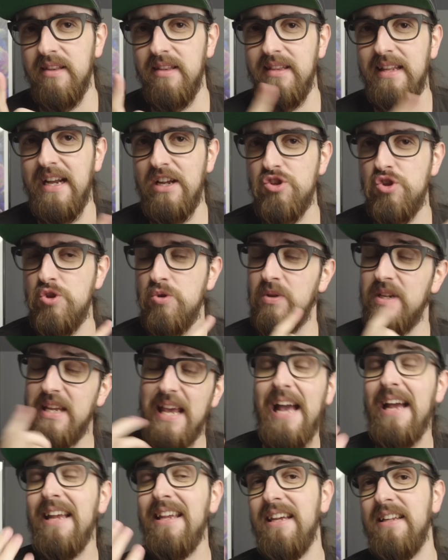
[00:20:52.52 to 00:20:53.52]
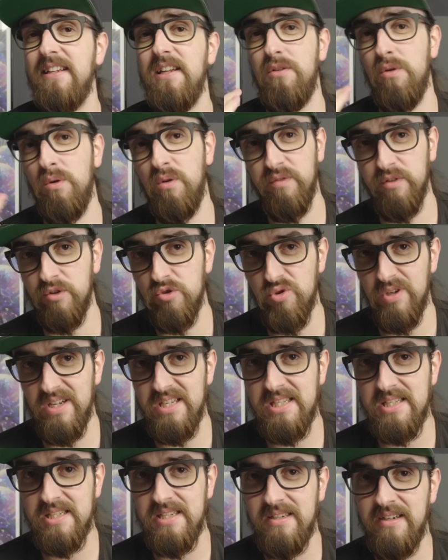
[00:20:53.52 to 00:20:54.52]
that you can get in
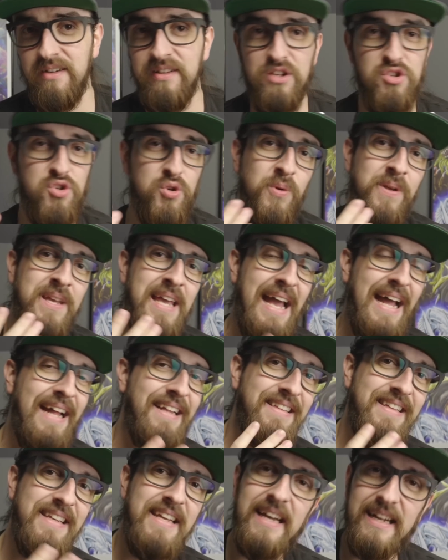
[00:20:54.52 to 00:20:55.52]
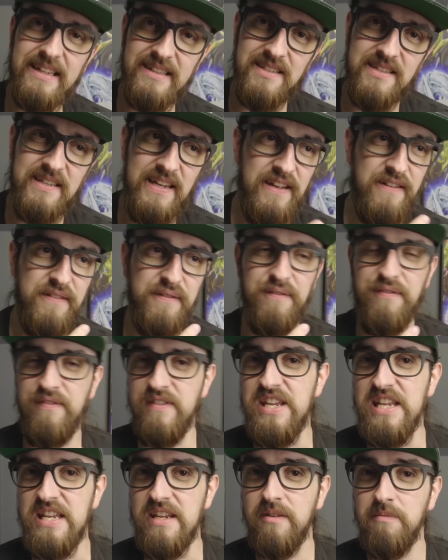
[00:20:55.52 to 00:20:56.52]
Overdress, that you can't get in
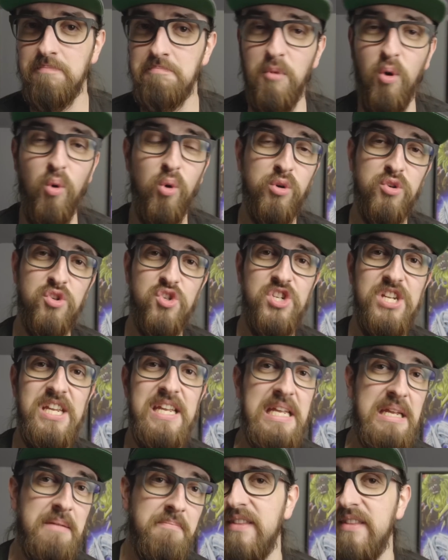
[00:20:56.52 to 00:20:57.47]
V or G